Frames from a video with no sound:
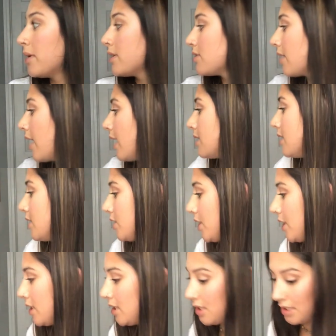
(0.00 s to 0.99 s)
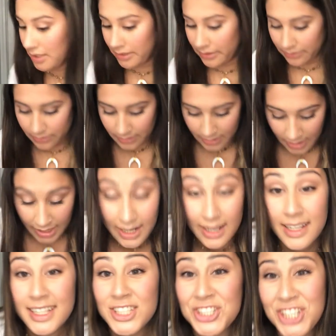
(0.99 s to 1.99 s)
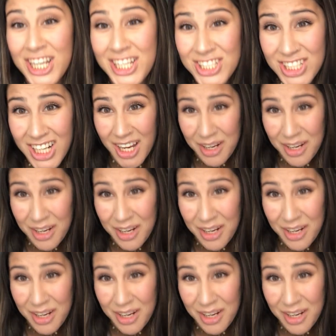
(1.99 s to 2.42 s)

my Strat t-shirts, you know. Gotta change it